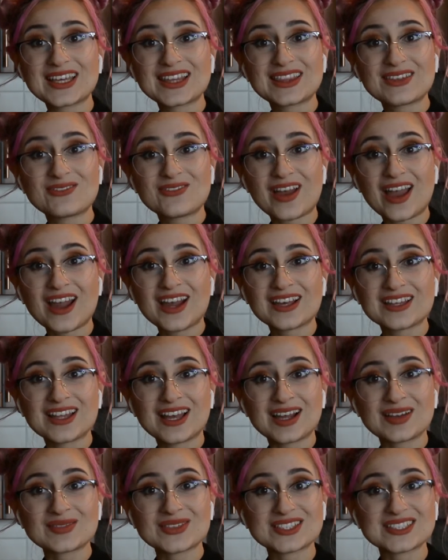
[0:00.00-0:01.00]
the fire
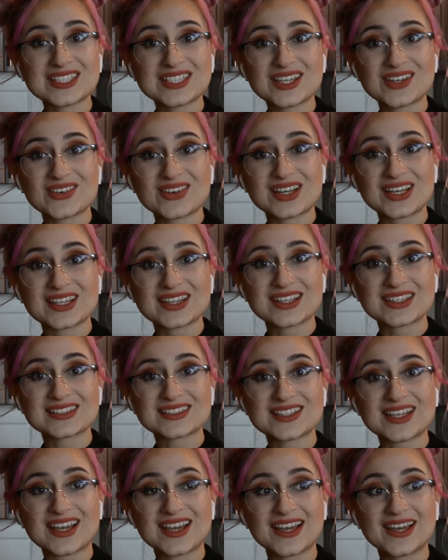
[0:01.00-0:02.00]
alarm doesn't go on this
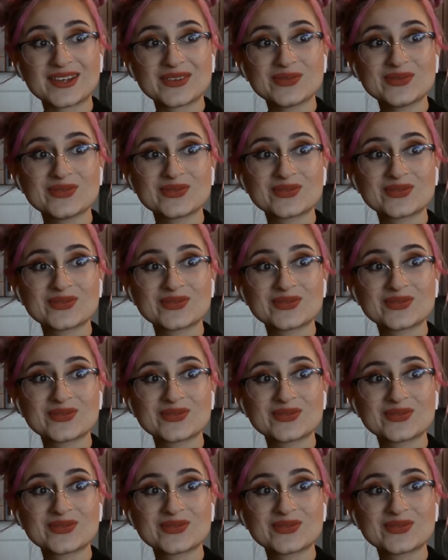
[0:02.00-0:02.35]
time.